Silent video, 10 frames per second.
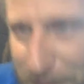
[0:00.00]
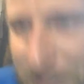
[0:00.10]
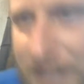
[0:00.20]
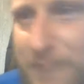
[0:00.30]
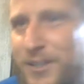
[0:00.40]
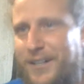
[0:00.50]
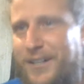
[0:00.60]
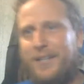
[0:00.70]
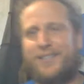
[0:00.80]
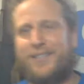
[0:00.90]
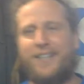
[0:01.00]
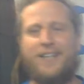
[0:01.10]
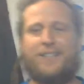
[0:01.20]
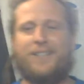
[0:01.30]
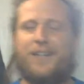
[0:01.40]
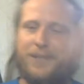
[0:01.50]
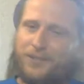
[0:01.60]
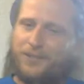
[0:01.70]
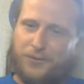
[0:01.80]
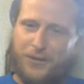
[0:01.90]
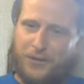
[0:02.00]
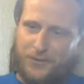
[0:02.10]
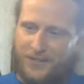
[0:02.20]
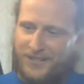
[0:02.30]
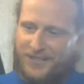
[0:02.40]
Sam's not going to be here today. He's on the road.